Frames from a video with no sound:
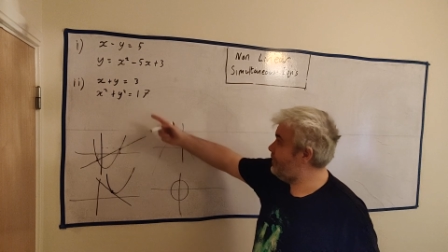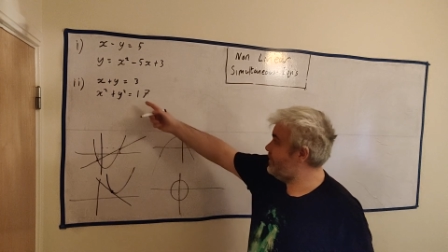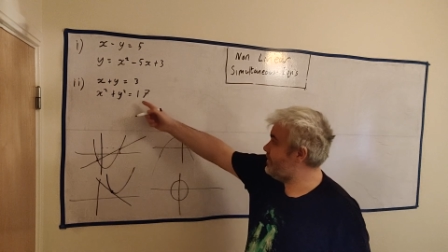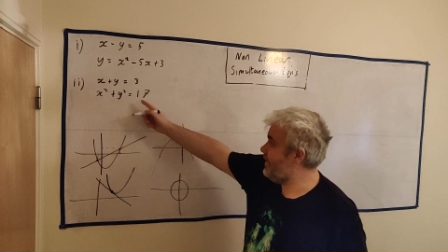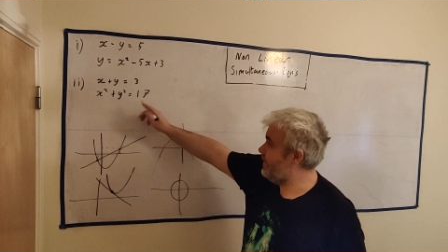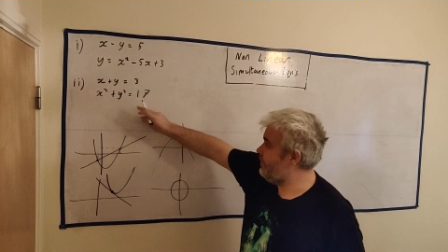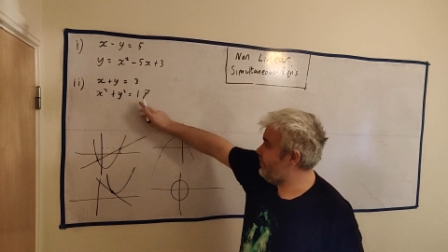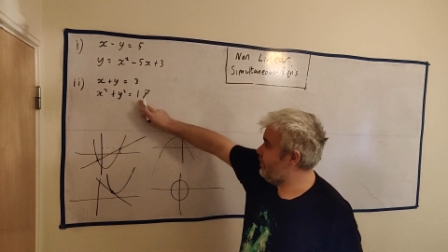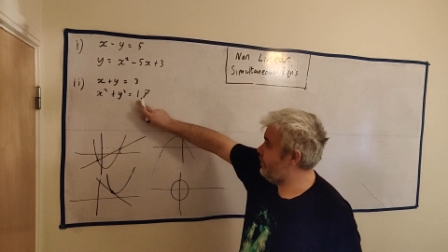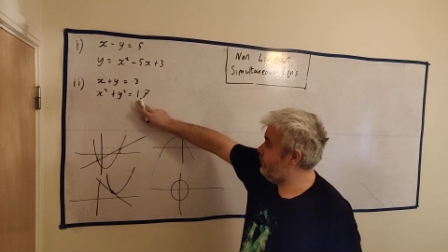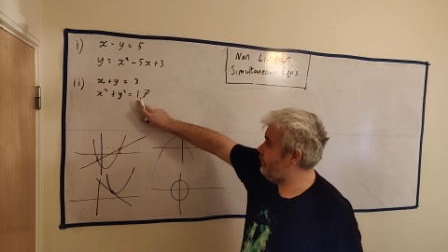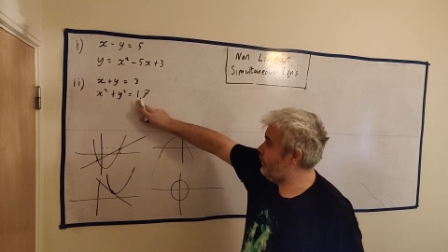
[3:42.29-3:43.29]
the
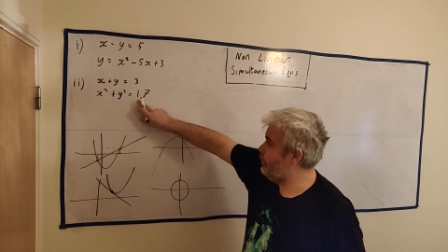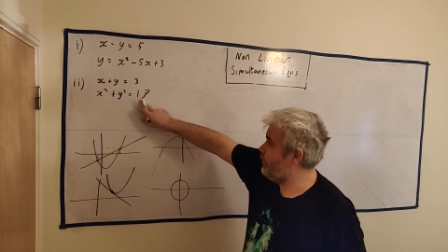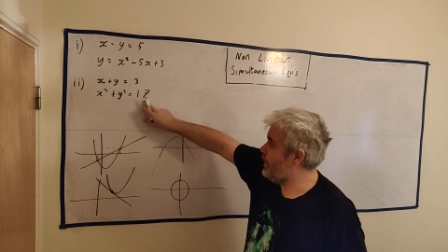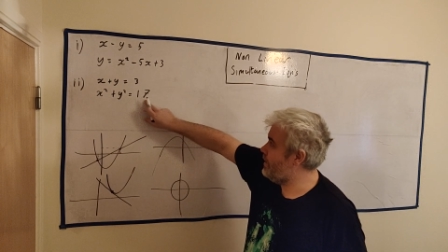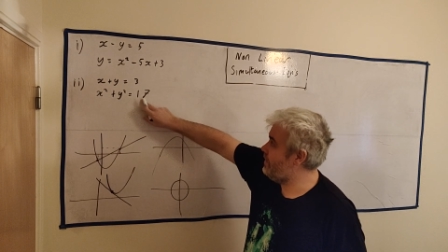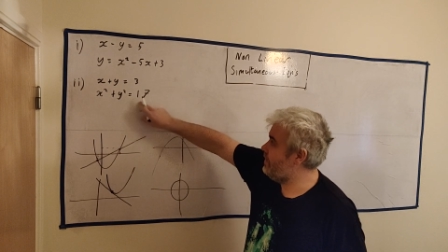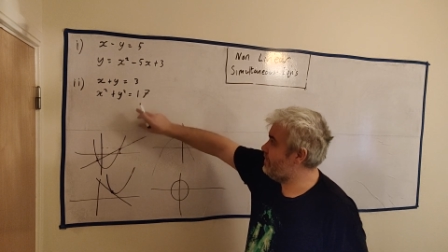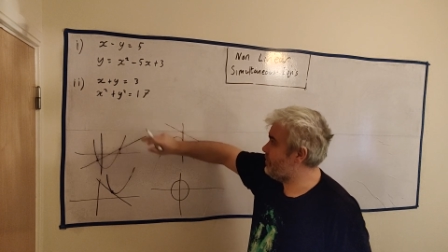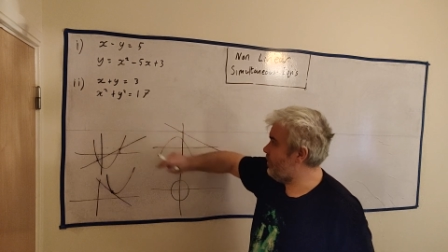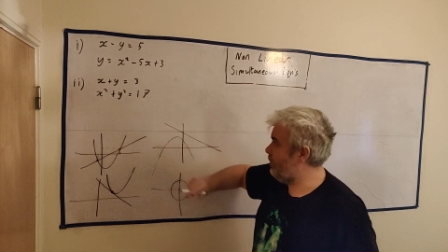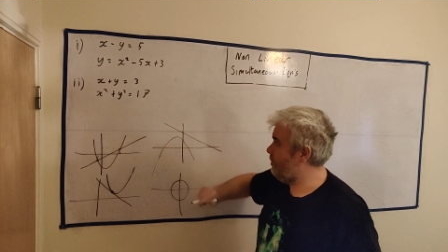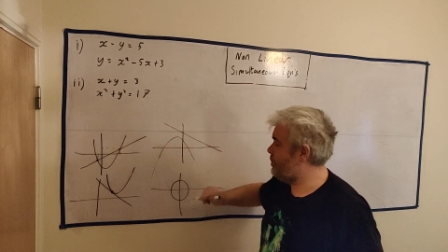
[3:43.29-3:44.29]
center with a radius
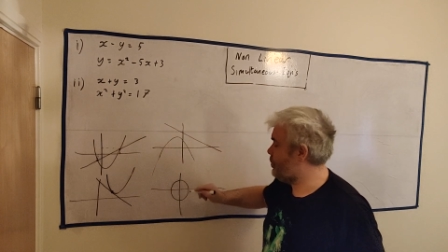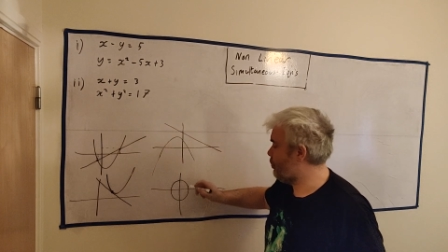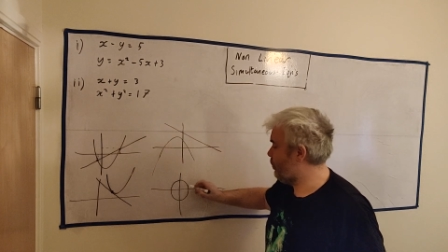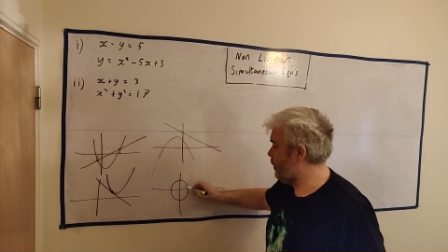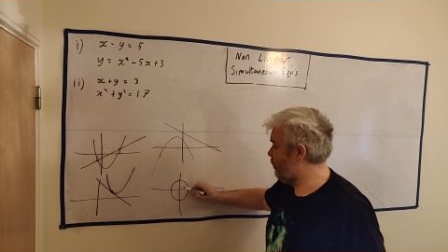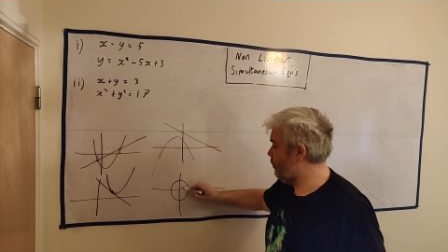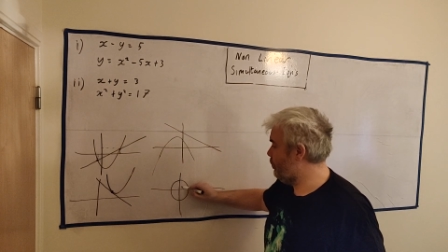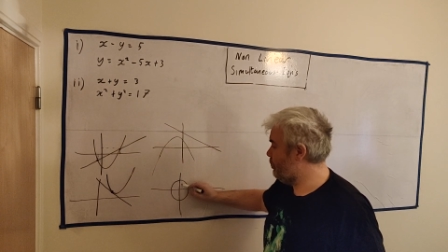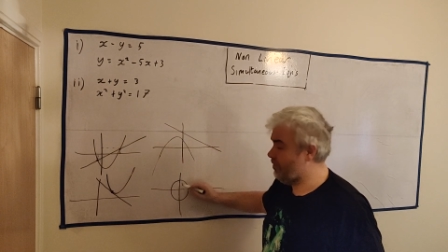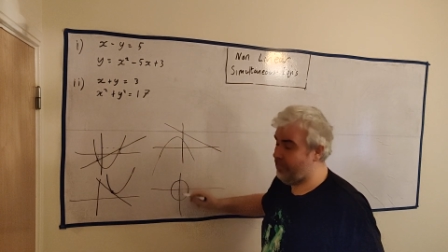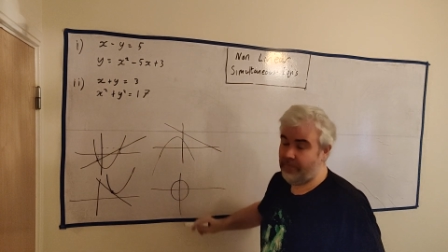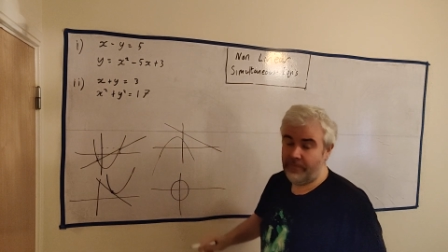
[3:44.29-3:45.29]
of square
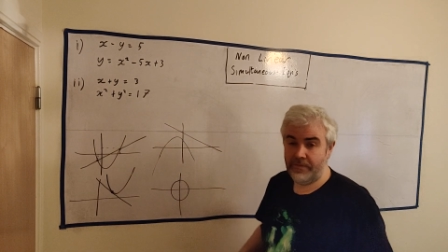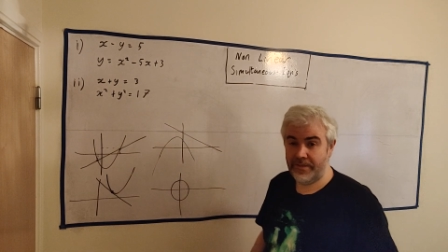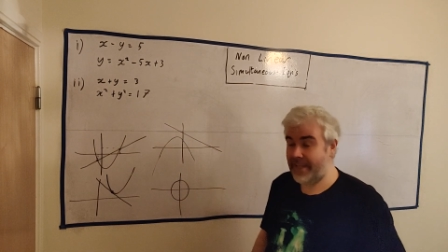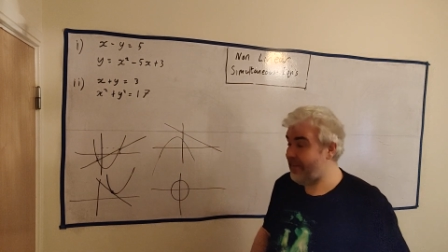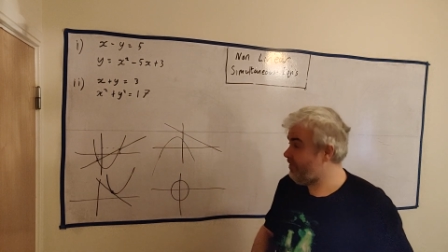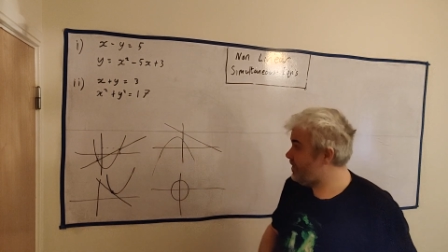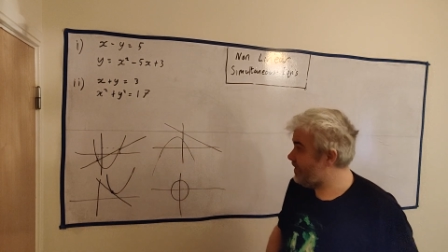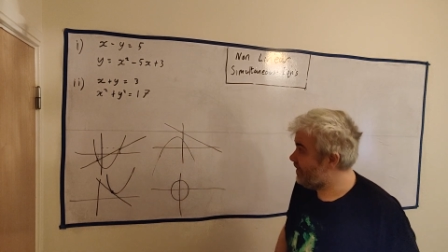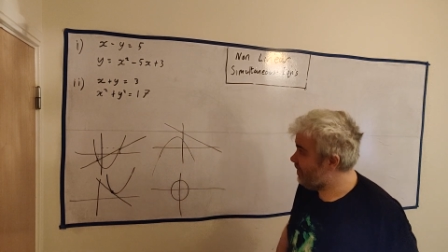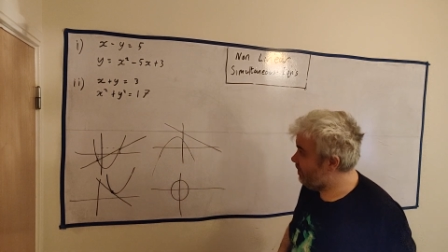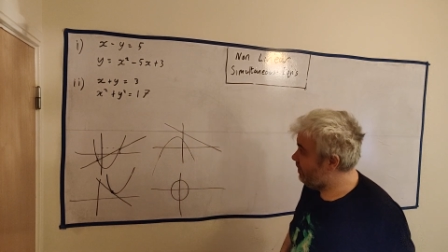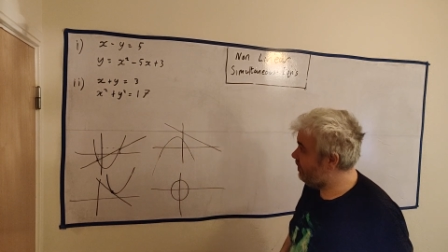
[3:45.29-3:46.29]
root of
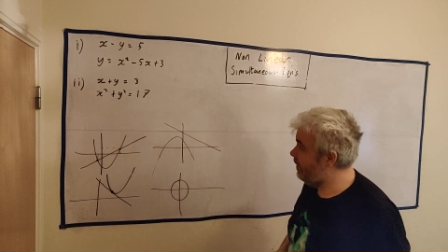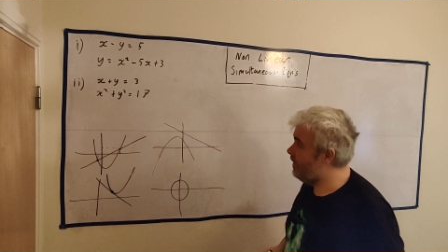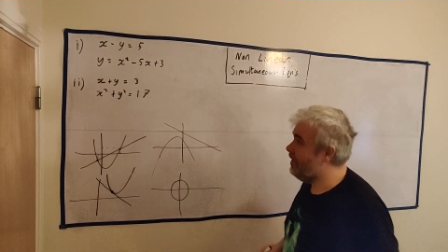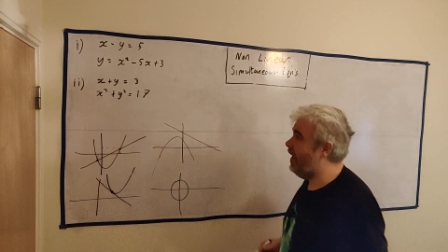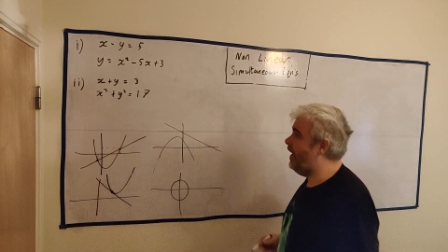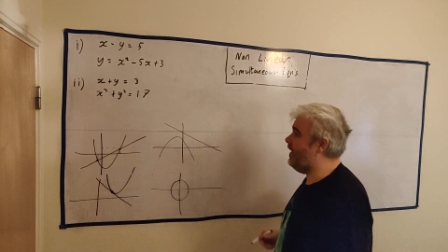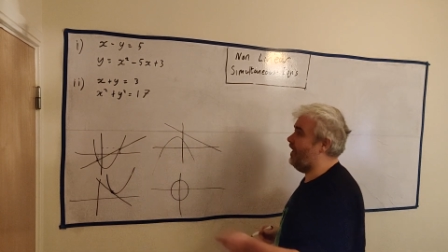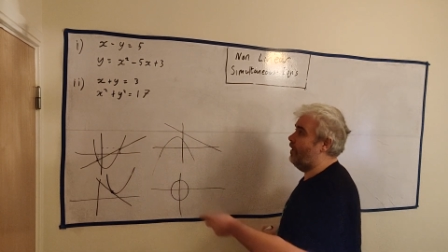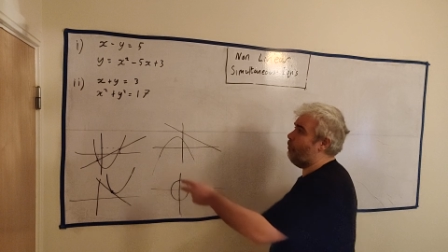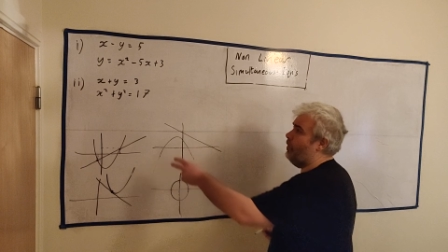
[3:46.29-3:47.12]
17. Again,